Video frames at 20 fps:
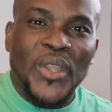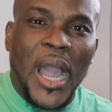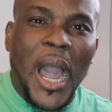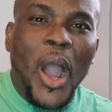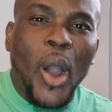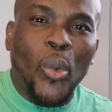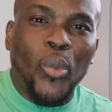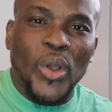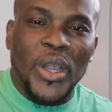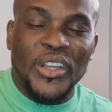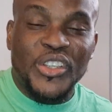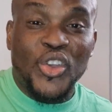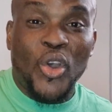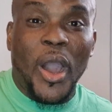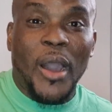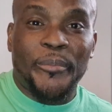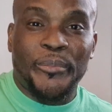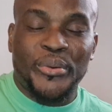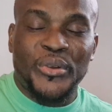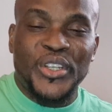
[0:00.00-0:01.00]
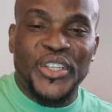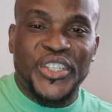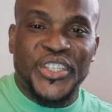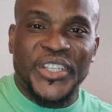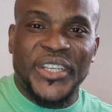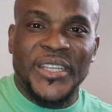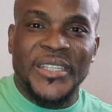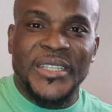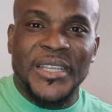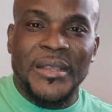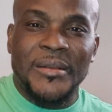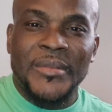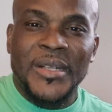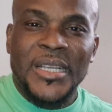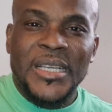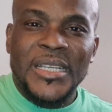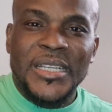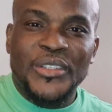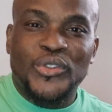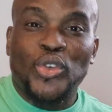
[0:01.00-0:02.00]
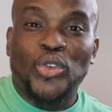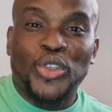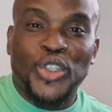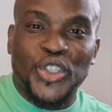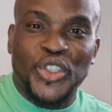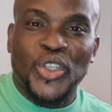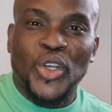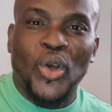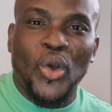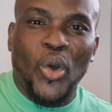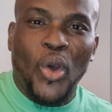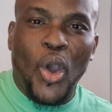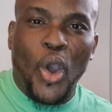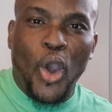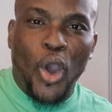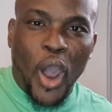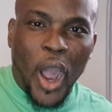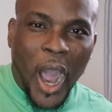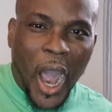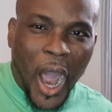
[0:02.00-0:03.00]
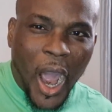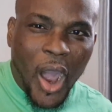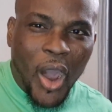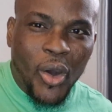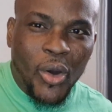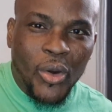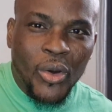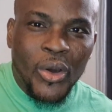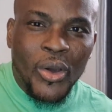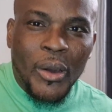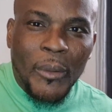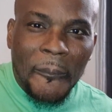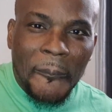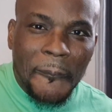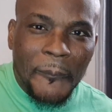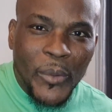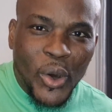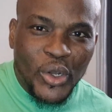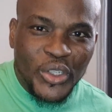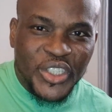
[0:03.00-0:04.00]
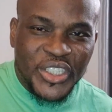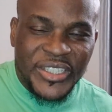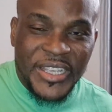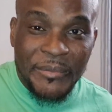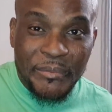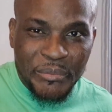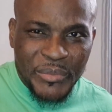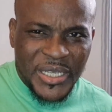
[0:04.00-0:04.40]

how well you appreciate them, to show how much they